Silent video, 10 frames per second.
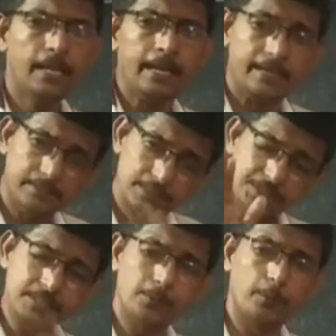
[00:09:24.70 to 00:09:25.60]
In the
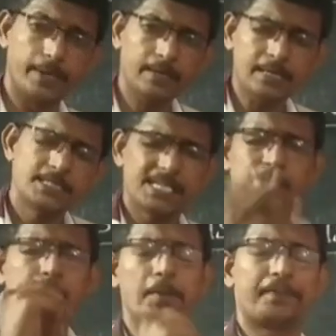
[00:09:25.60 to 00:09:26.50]
same way,
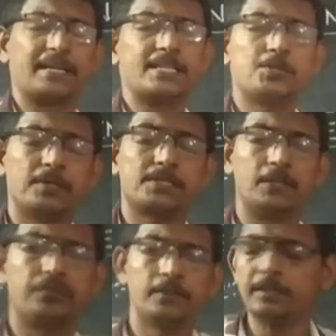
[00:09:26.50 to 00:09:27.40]
just you may practice
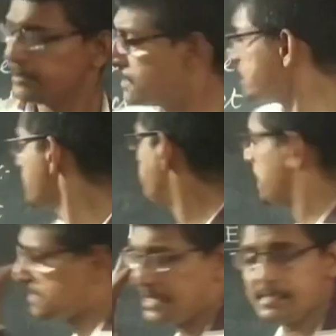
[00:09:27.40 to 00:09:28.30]
yourself. This is a
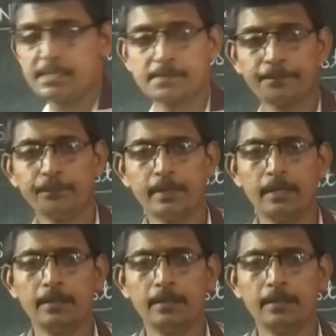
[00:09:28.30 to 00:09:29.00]
past tense.